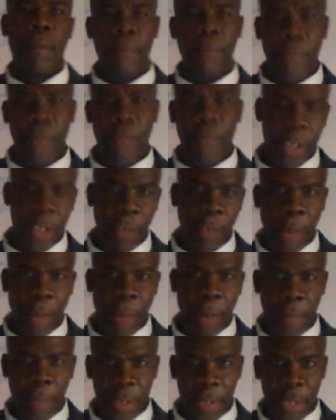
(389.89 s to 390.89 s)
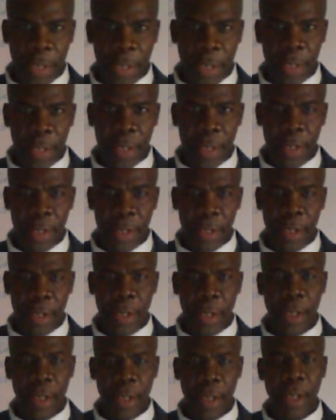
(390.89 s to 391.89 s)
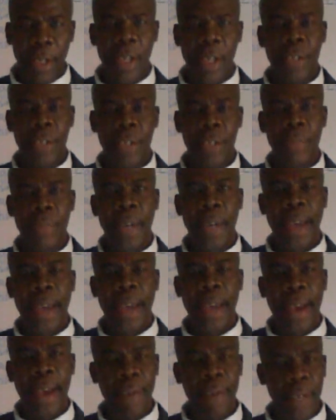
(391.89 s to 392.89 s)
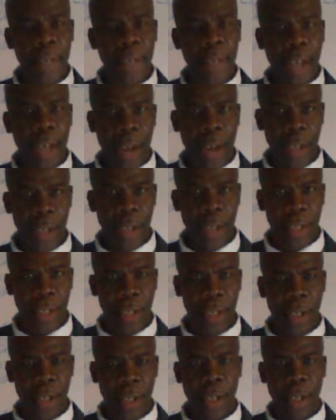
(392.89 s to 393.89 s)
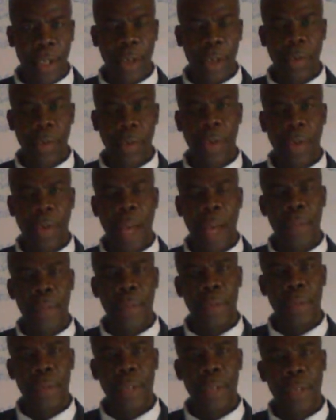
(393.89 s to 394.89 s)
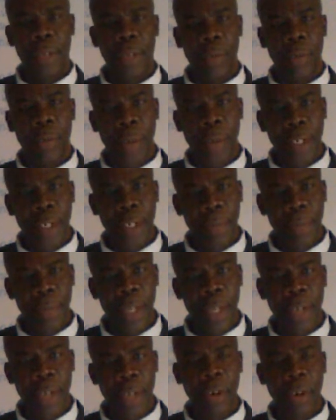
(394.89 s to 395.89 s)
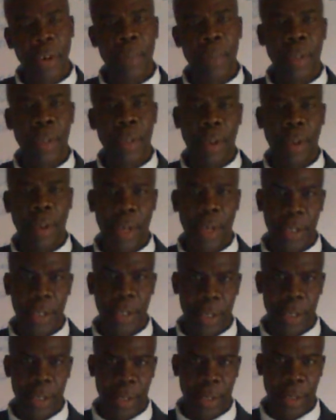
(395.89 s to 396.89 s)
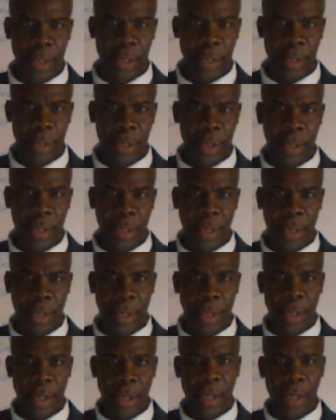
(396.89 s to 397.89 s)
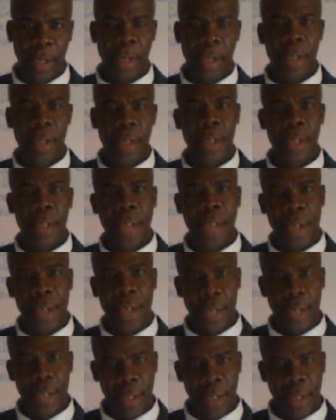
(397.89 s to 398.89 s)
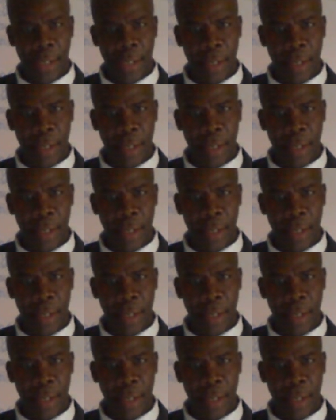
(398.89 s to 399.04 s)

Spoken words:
vision of my business is to make every candidate who comes to the West Midlands Open College succeed,